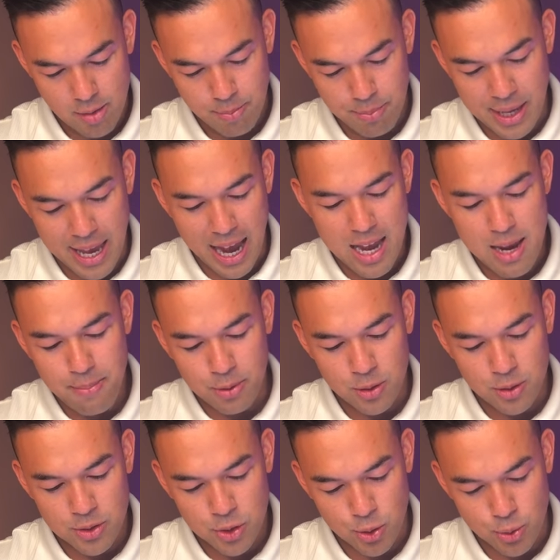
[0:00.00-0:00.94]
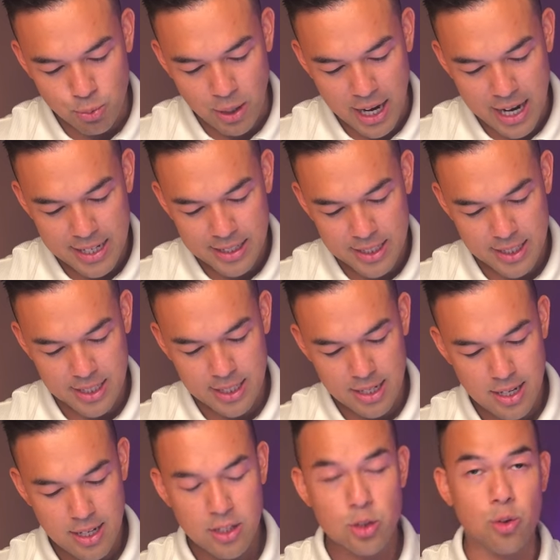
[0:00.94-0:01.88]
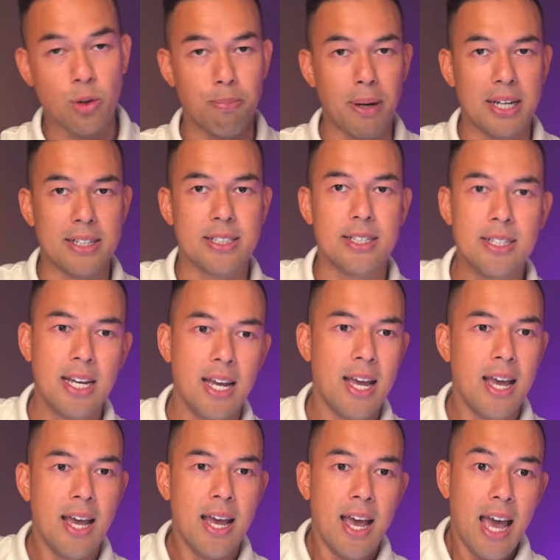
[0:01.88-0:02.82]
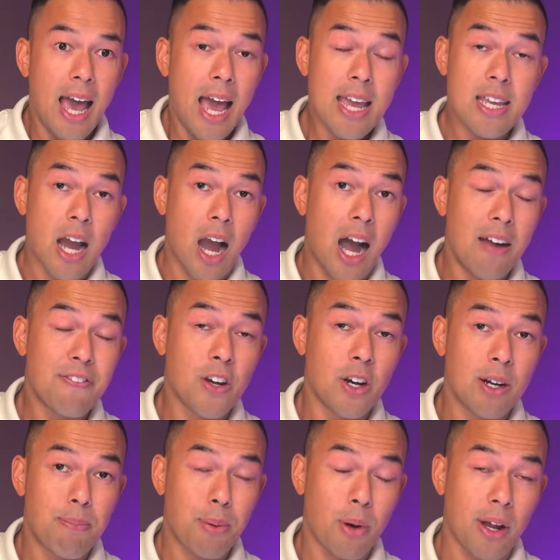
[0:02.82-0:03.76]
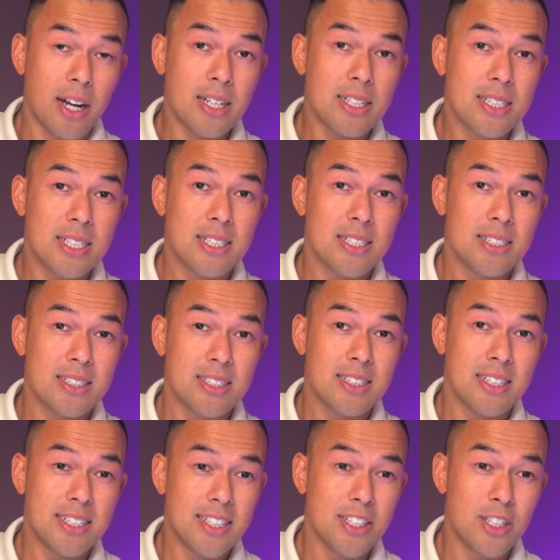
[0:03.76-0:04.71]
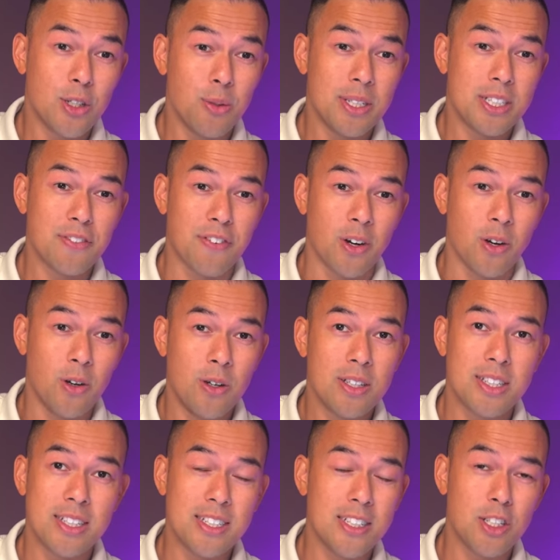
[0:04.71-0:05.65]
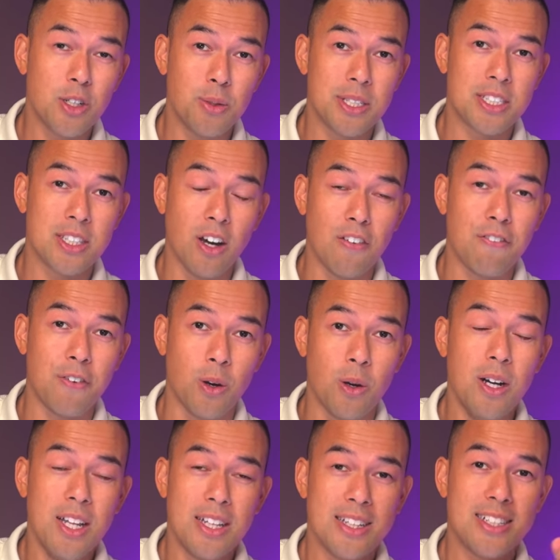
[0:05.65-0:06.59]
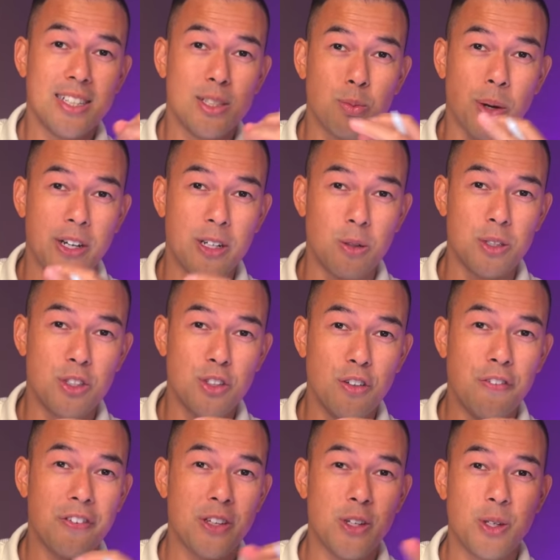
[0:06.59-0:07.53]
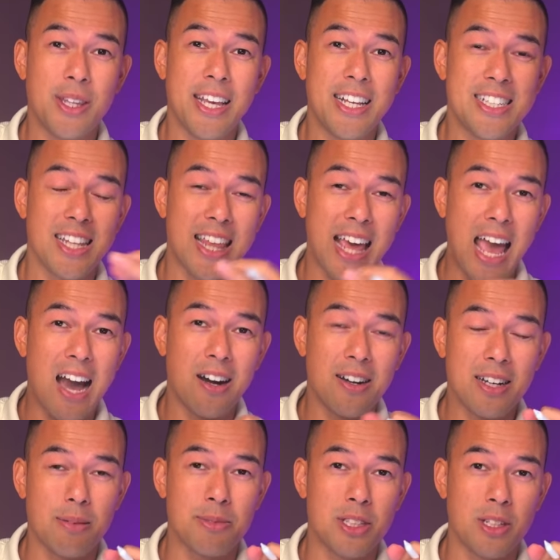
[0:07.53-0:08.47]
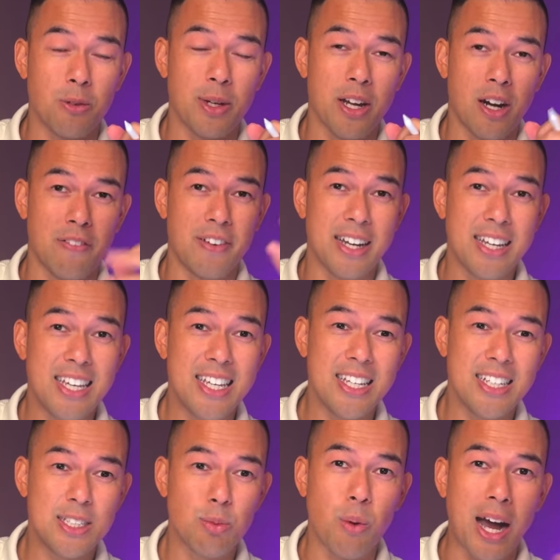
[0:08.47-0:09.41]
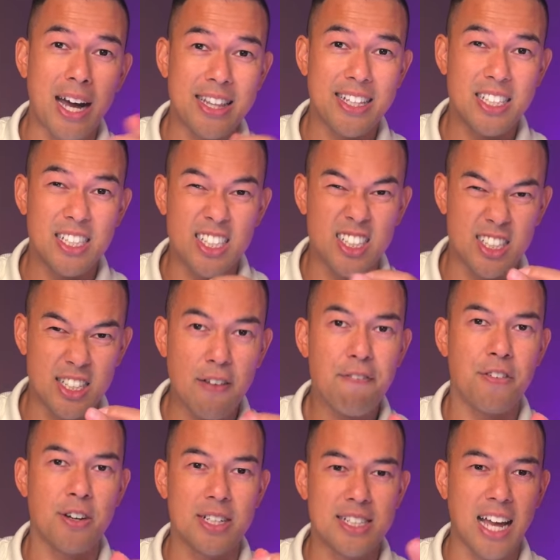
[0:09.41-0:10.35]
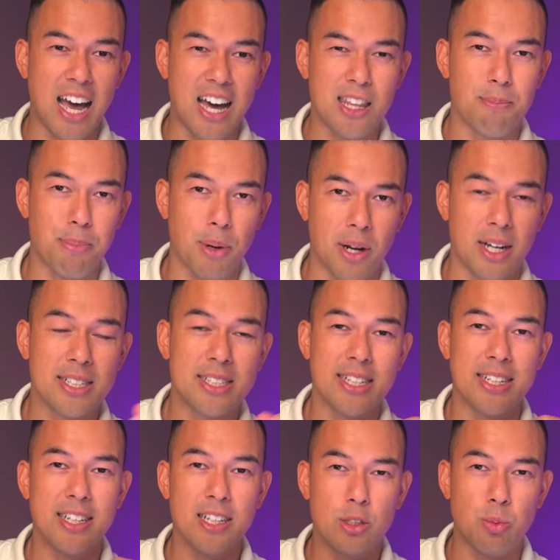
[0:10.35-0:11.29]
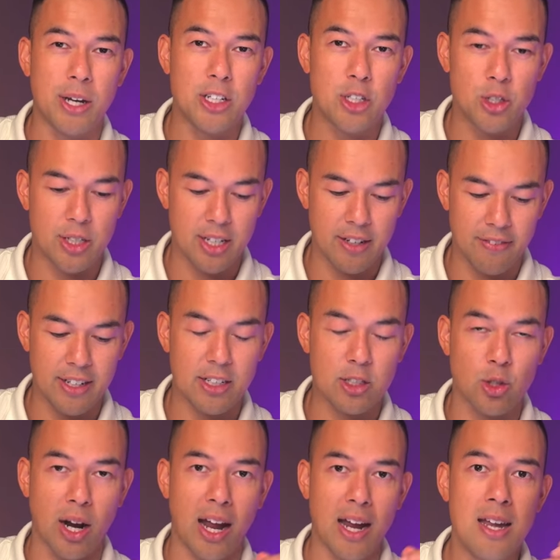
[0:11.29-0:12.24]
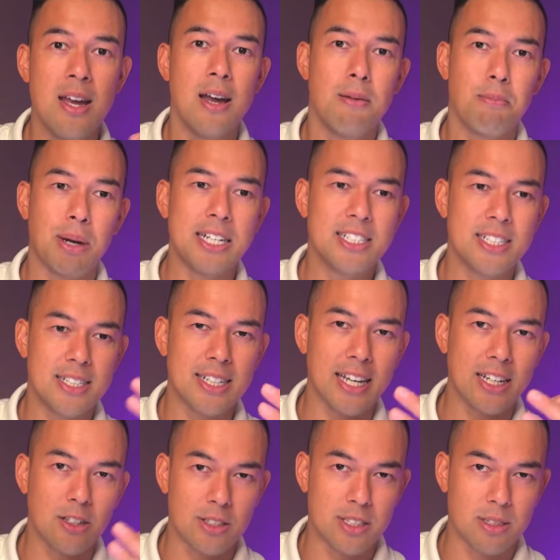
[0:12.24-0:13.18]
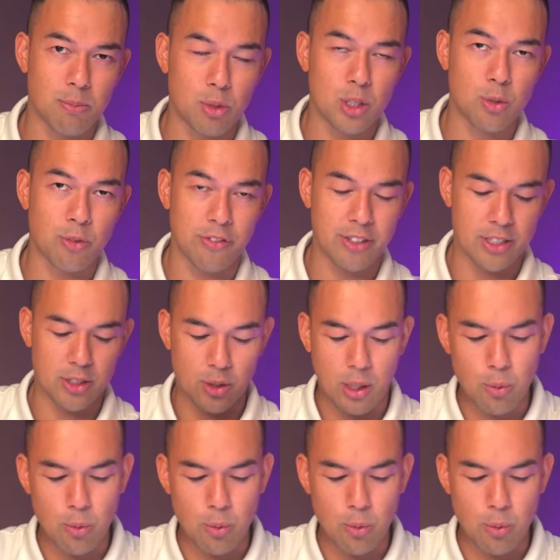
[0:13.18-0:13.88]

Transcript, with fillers: Be able to write to a person hey, I've got a product. This is who it's for. This is who it's not for. This is what it will do for you. These are the outcomes that we offer. Here's why this is different to other products, and here's why you should give it a try. Plus, you take on some risk reversal.